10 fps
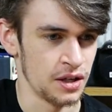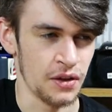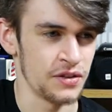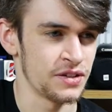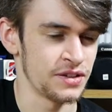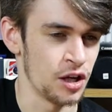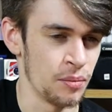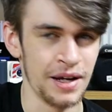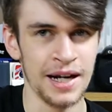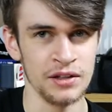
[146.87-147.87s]
Now this isn't at
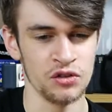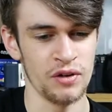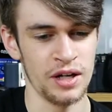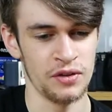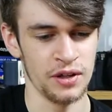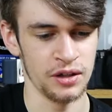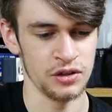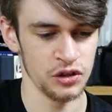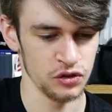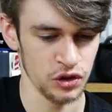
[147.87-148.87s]
my nan's or anything.
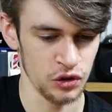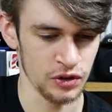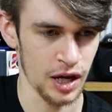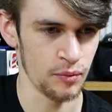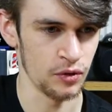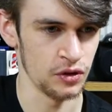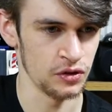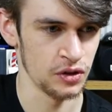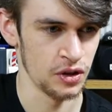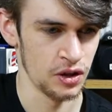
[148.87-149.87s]
She doesn't use cameras,